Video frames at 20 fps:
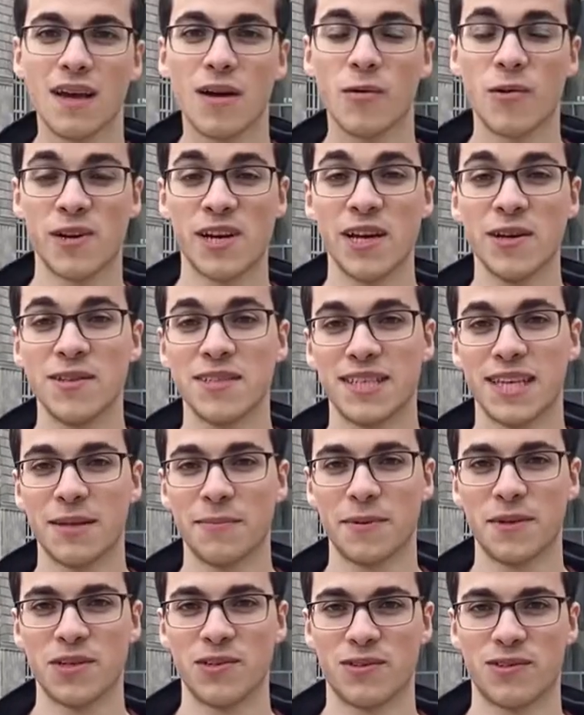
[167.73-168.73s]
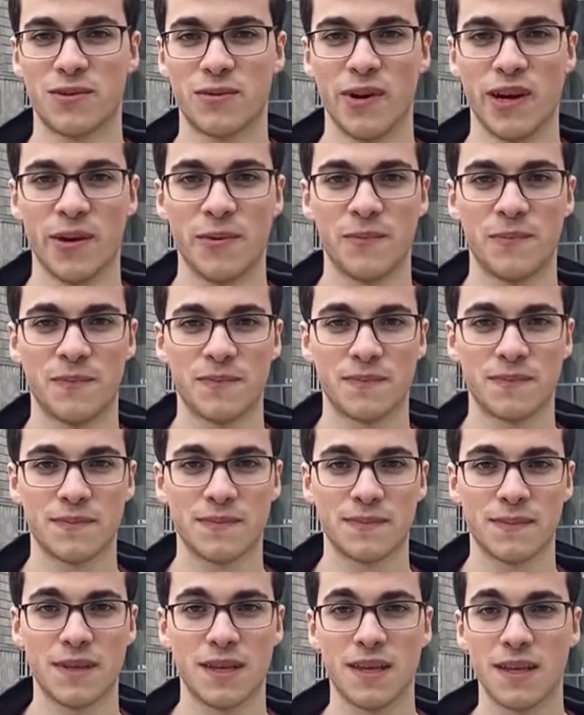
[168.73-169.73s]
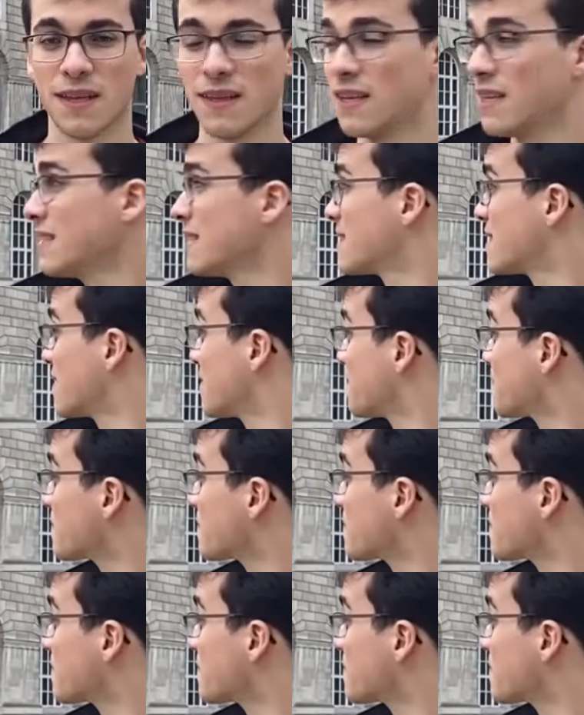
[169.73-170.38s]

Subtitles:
We're now in St. Peter's Square. This